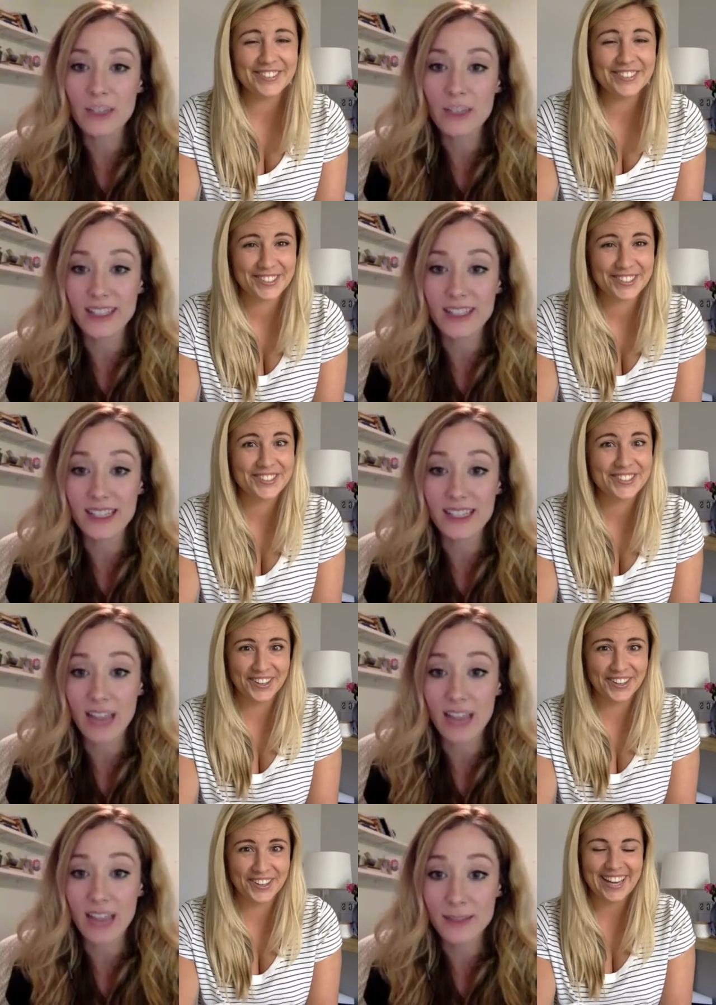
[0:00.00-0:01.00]
Speaker 1: to it like six
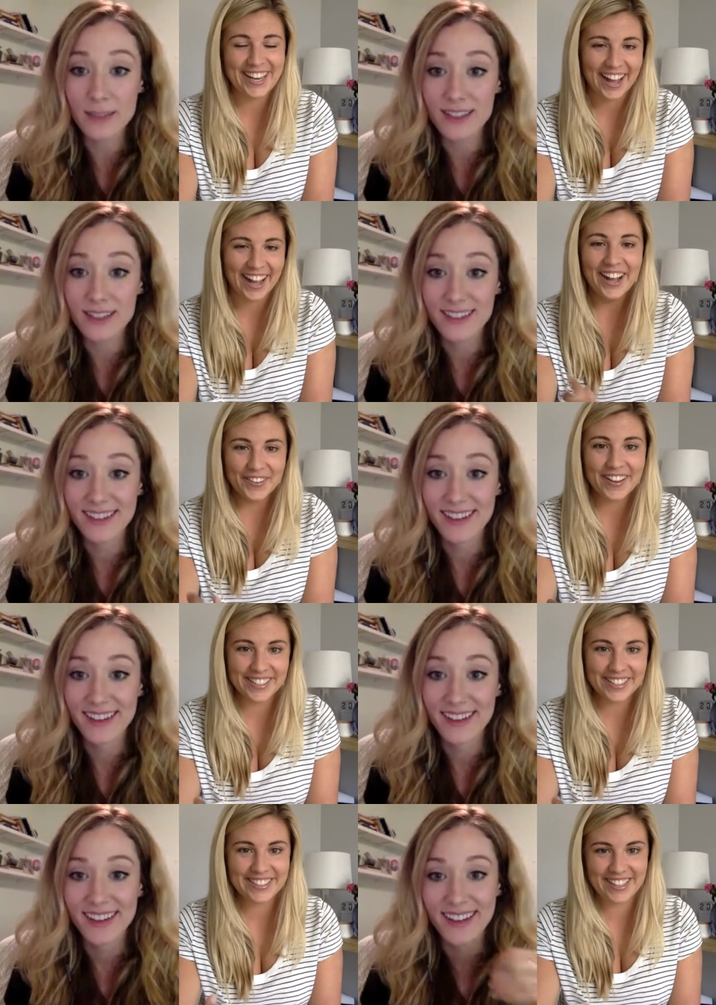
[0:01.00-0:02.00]
times yeah well, I
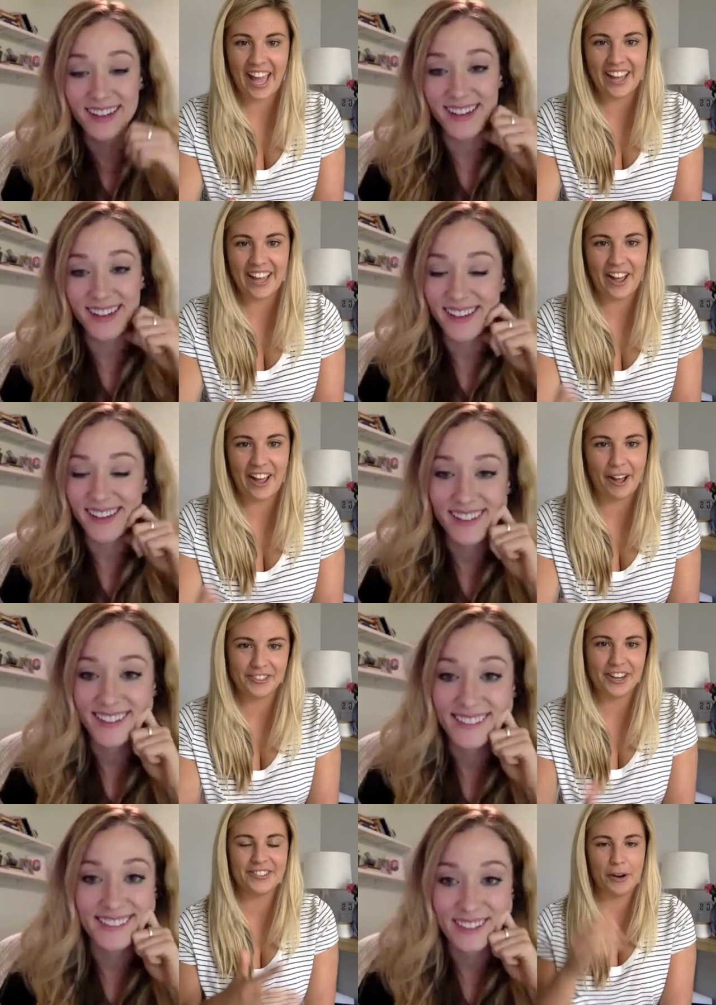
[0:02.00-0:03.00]
listened to that um, after
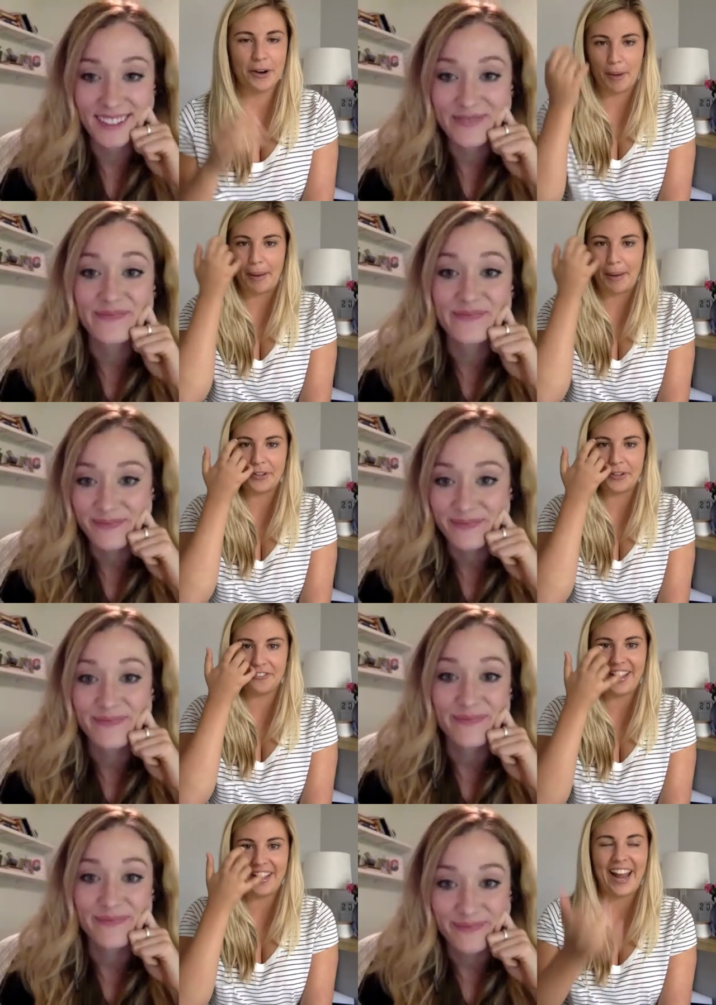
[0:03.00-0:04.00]
I saw it pop up on your
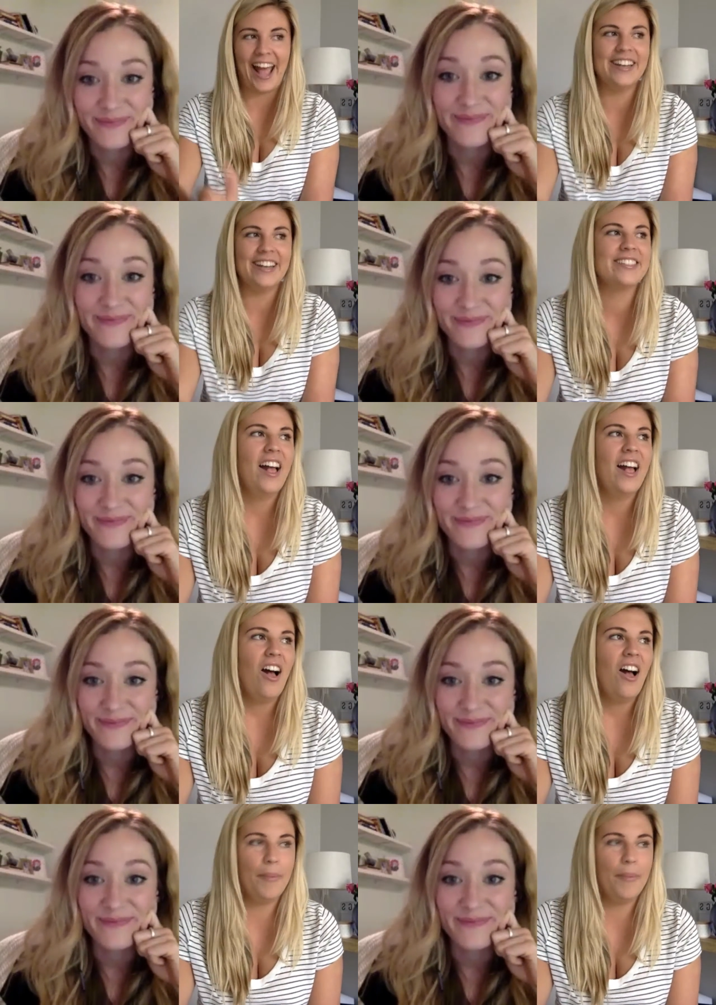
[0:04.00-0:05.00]
feed, and
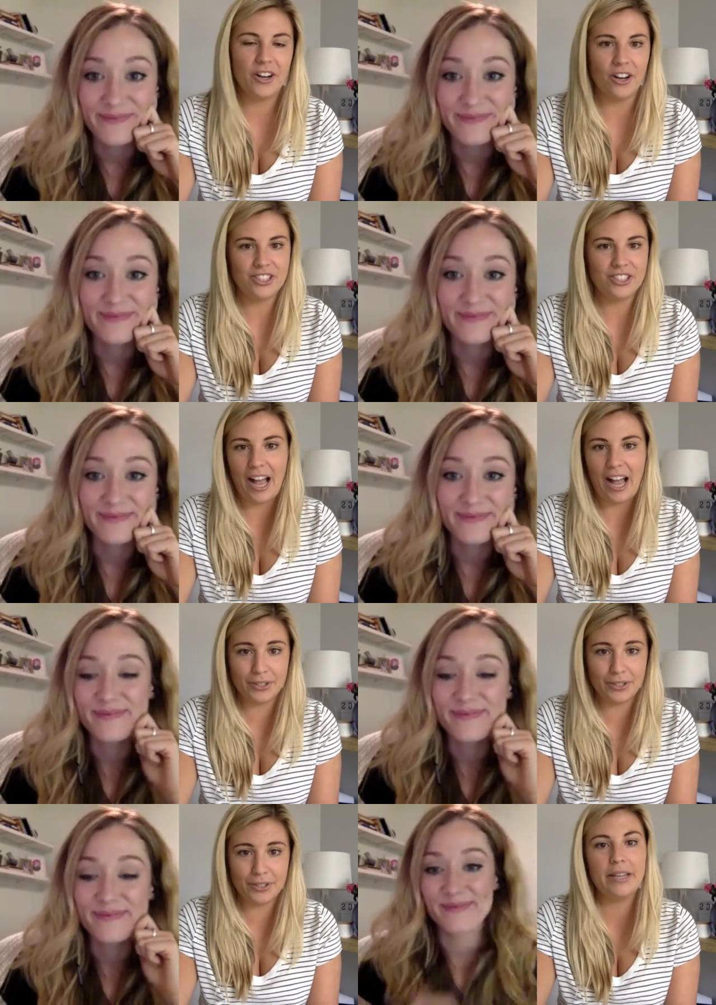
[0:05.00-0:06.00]
oh my gosh,
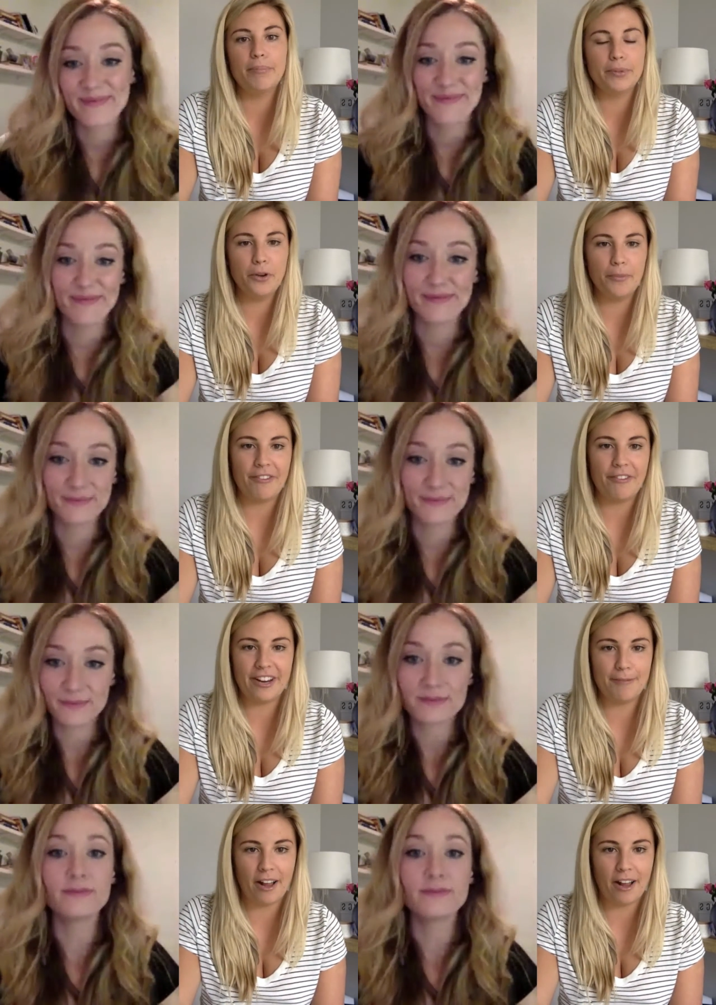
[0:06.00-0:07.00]
absolutely blew my
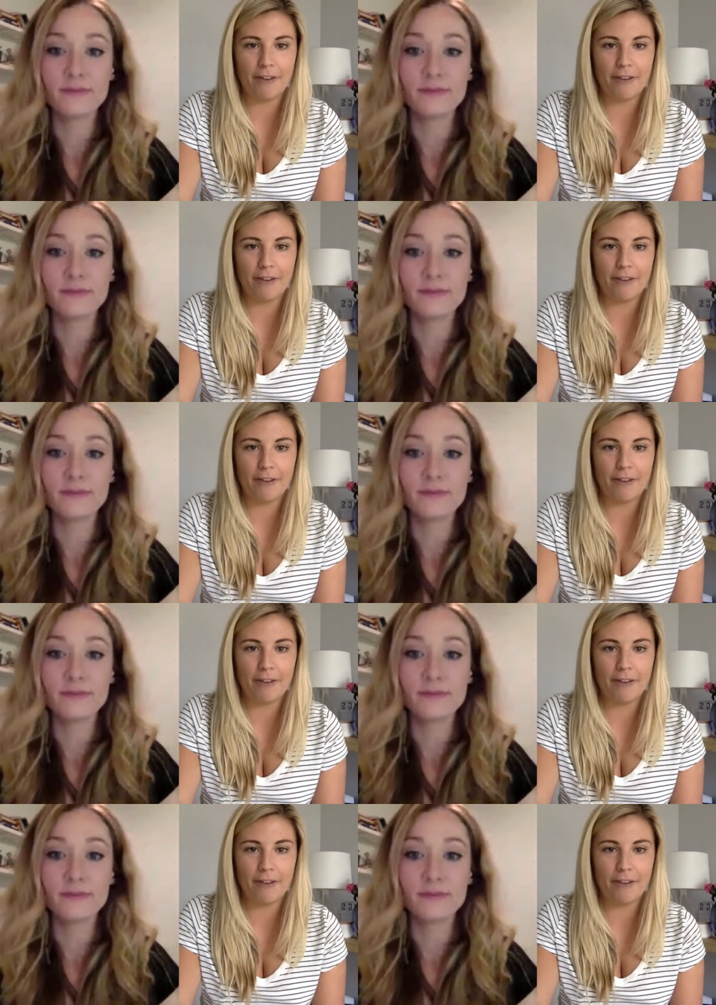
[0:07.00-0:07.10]
freaking mind.